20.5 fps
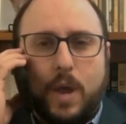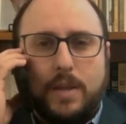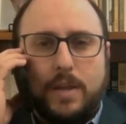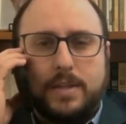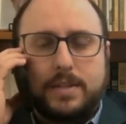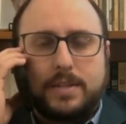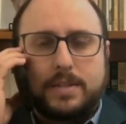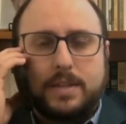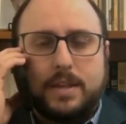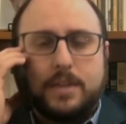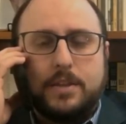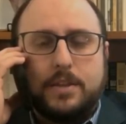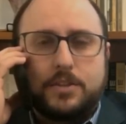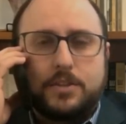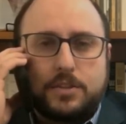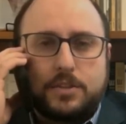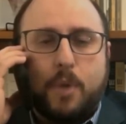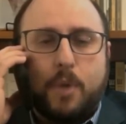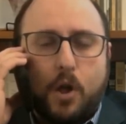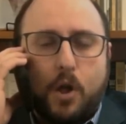well as
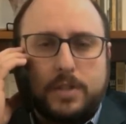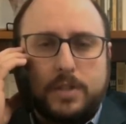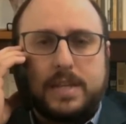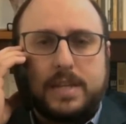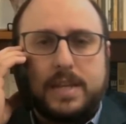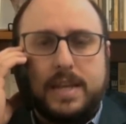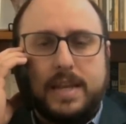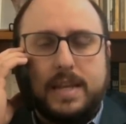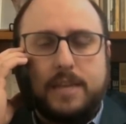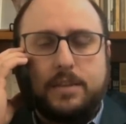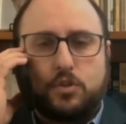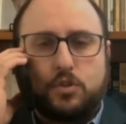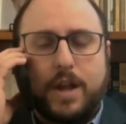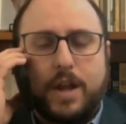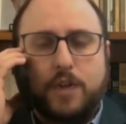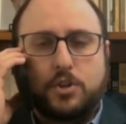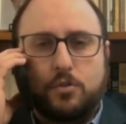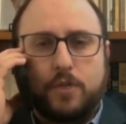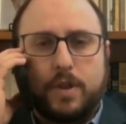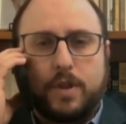small t
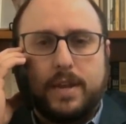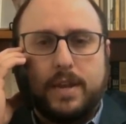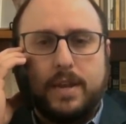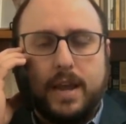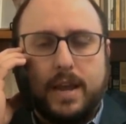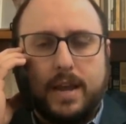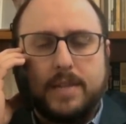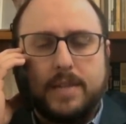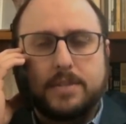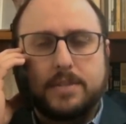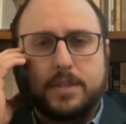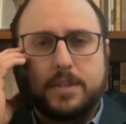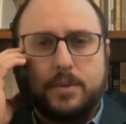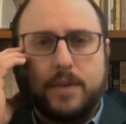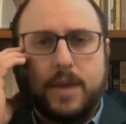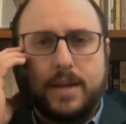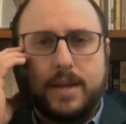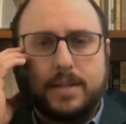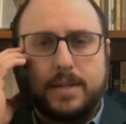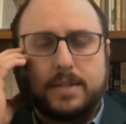treachery against the
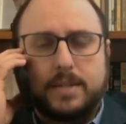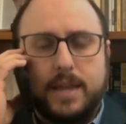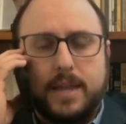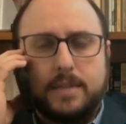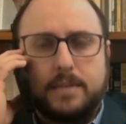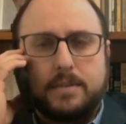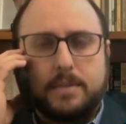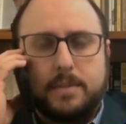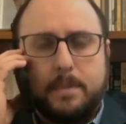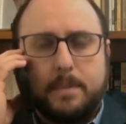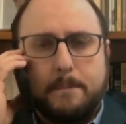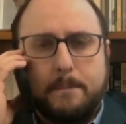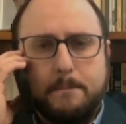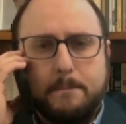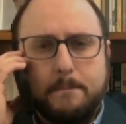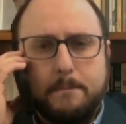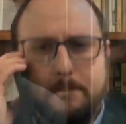United States. We're